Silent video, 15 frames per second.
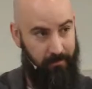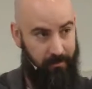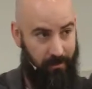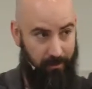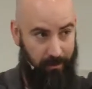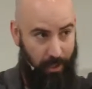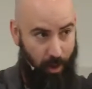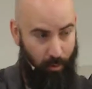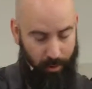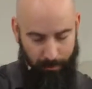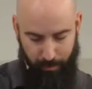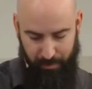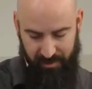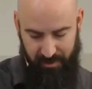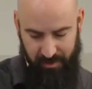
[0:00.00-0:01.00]
a lower
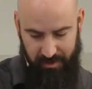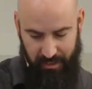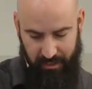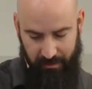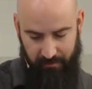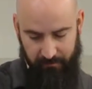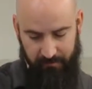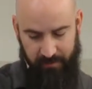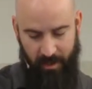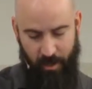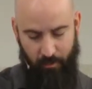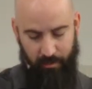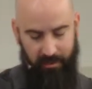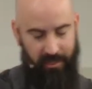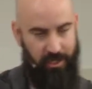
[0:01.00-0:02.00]
perceived
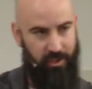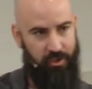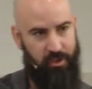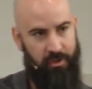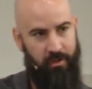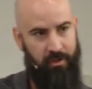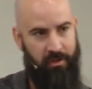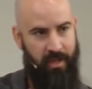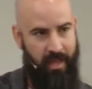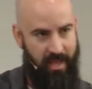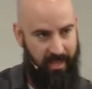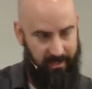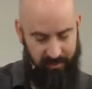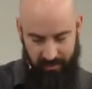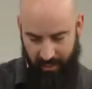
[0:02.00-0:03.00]
relational
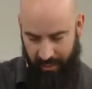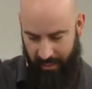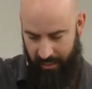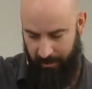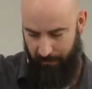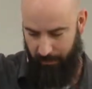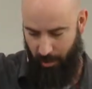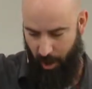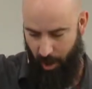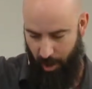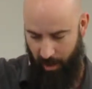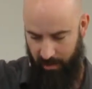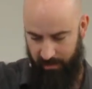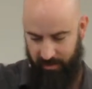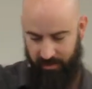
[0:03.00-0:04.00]
and time
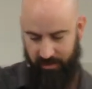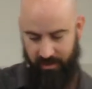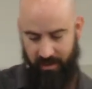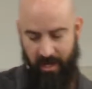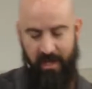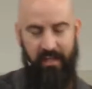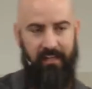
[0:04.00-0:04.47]
costs,